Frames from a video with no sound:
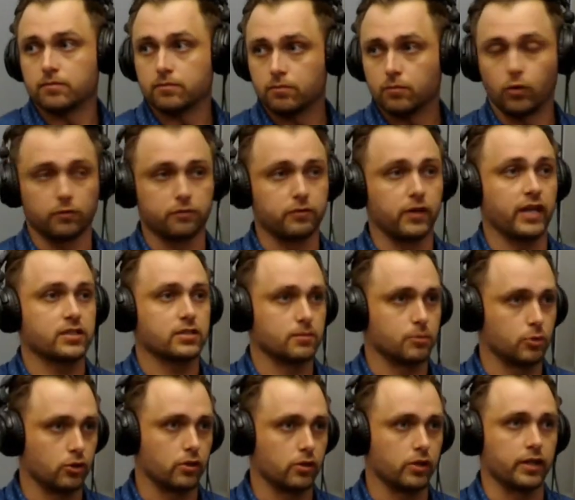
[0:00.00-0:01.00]
more
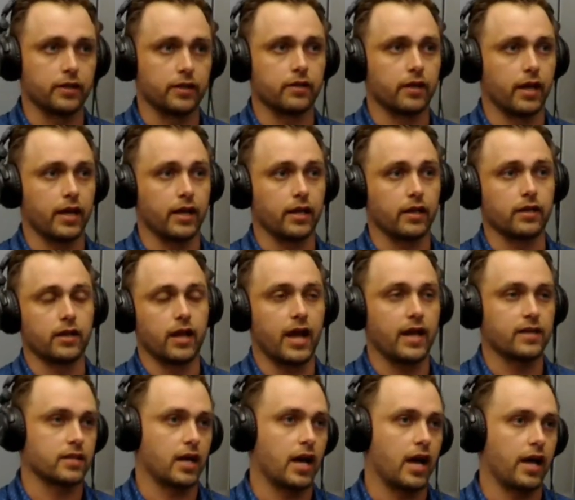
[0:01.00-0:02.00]
flexible and
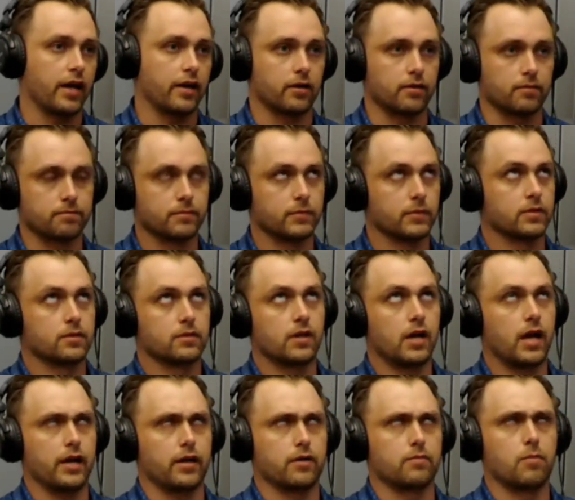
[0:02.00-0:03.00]
has a higher
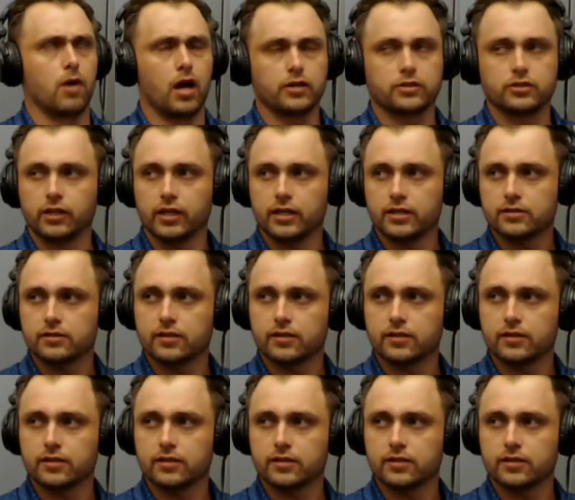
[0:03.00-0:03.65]
modulus.